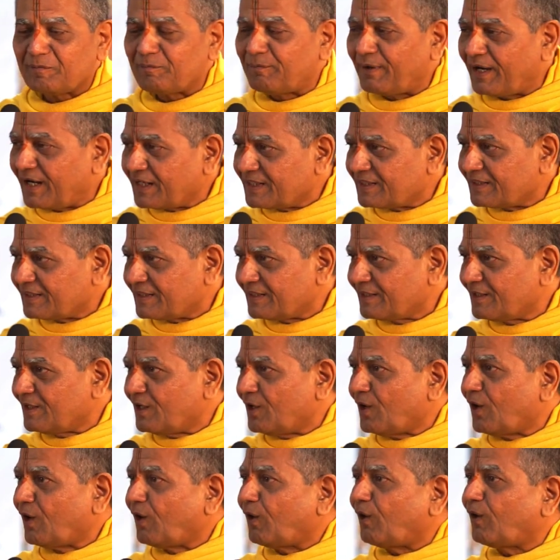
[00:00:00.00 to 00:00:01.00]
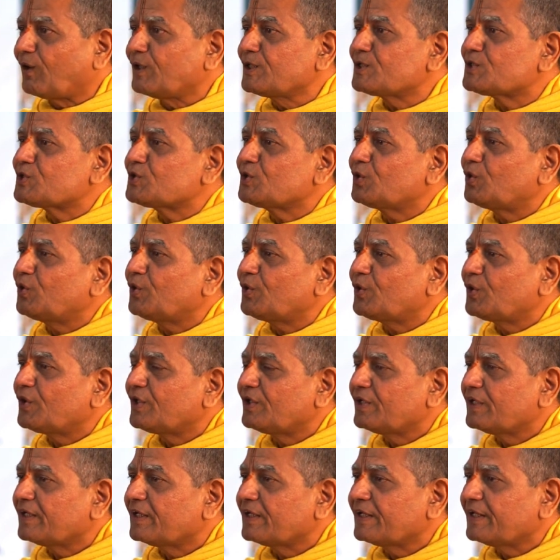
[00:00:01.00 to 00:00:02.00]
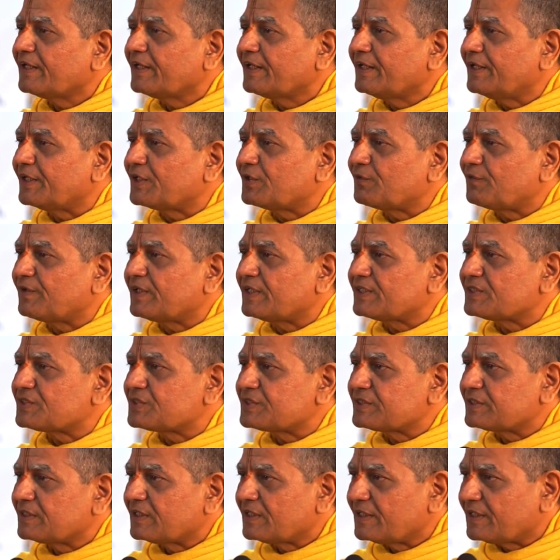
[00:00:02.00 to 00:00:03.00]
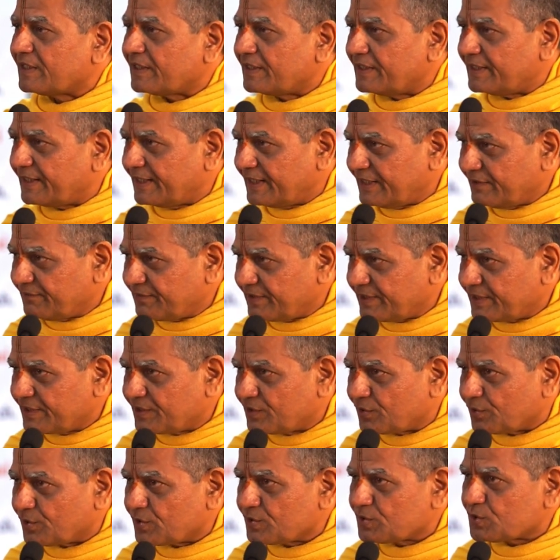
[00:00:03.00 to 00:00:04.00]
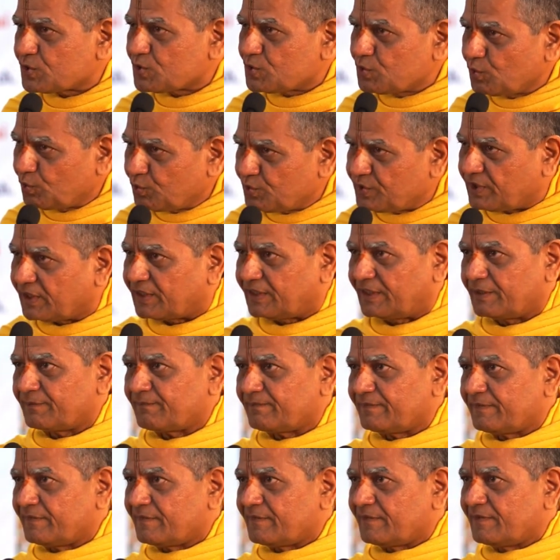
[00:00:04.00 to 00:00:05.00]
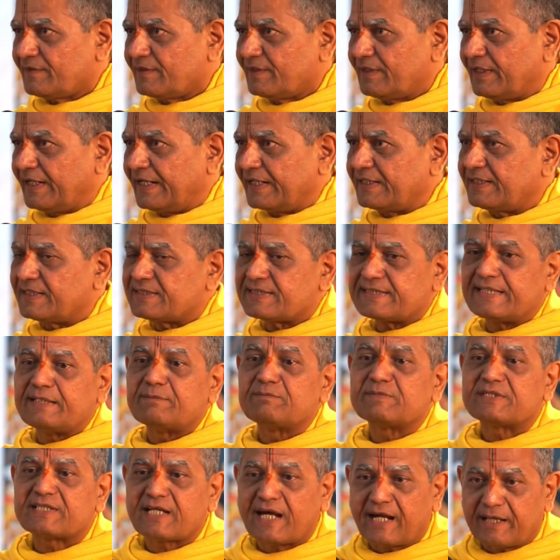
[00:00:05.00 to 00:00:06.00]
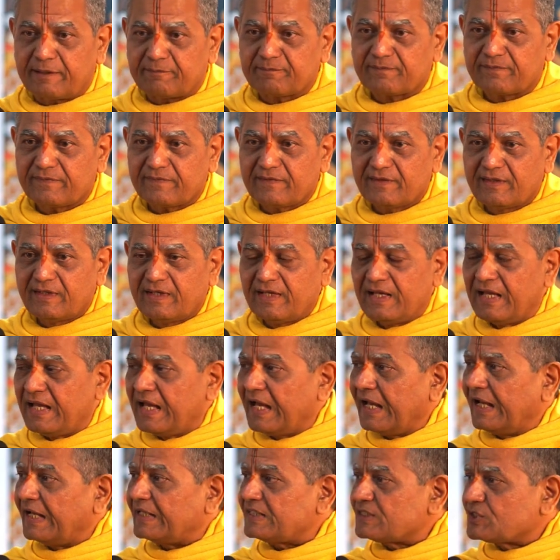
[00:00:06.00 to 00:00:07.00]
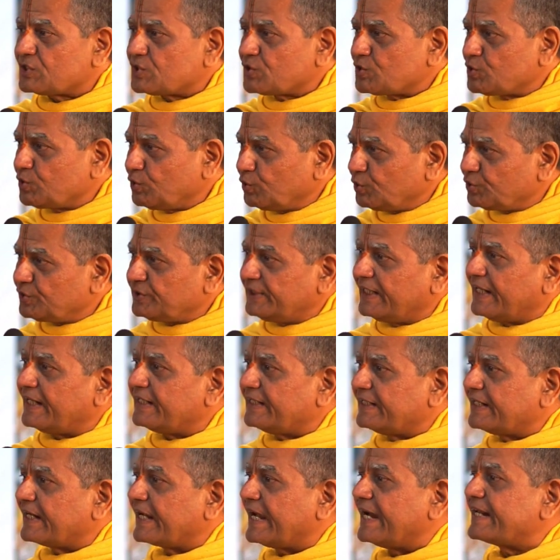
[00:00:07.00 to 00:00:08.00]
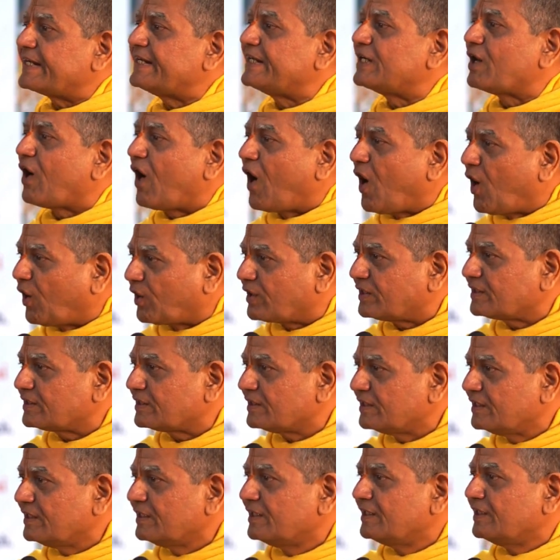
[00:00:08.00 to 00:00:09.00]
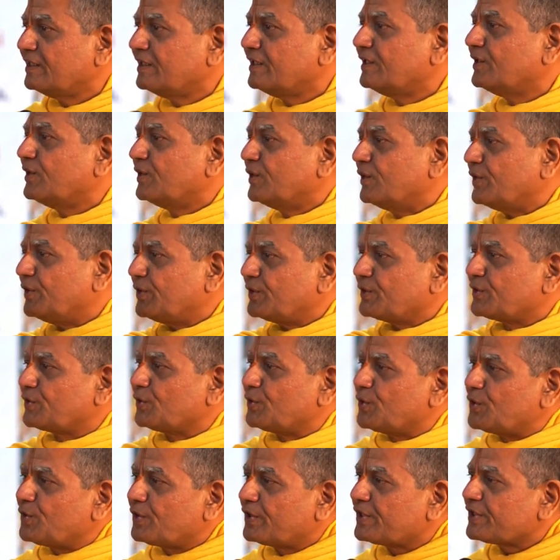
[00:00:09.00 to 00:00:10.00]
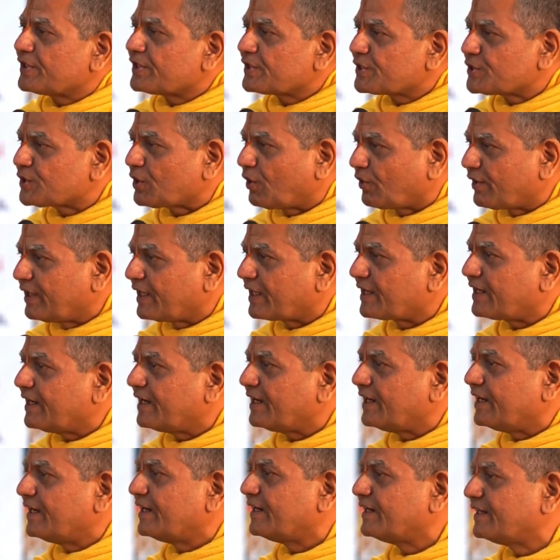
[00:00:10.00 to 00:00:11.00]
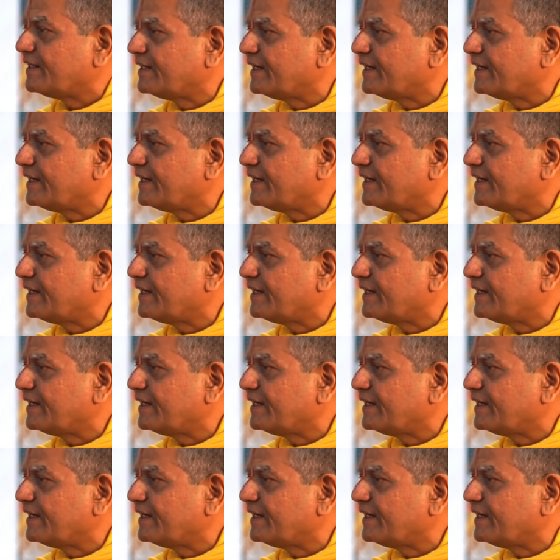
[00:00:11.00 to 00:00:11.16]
but also it was delivered to Suta at the same time. And Suta then carried on to Shonaka